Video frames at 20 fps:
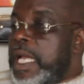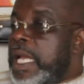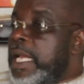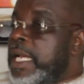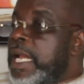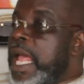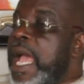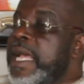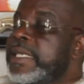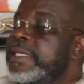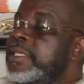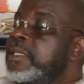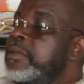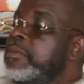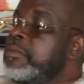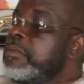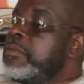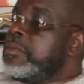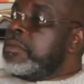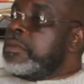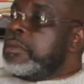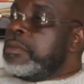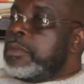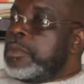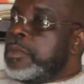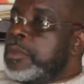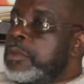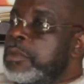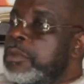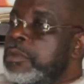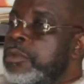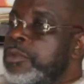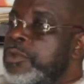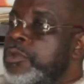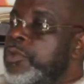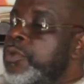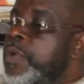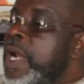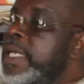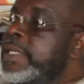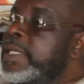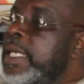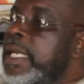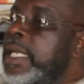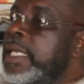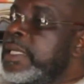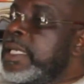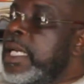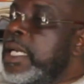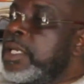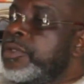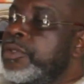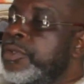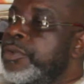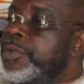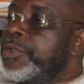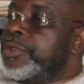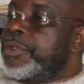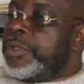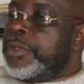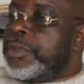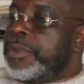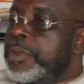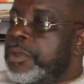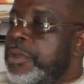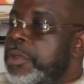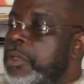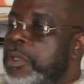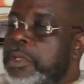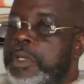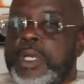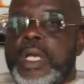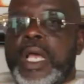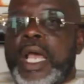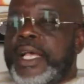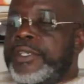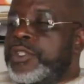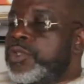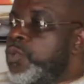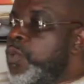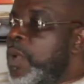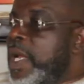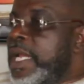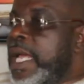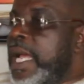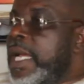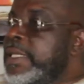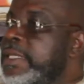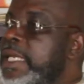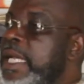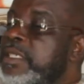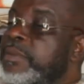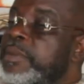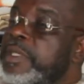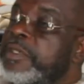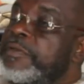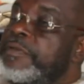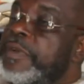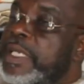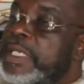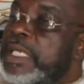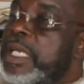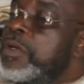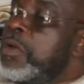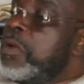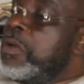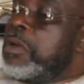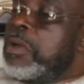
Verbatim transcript: and ask him to write a letter to withdraw. As to whether it has been effected or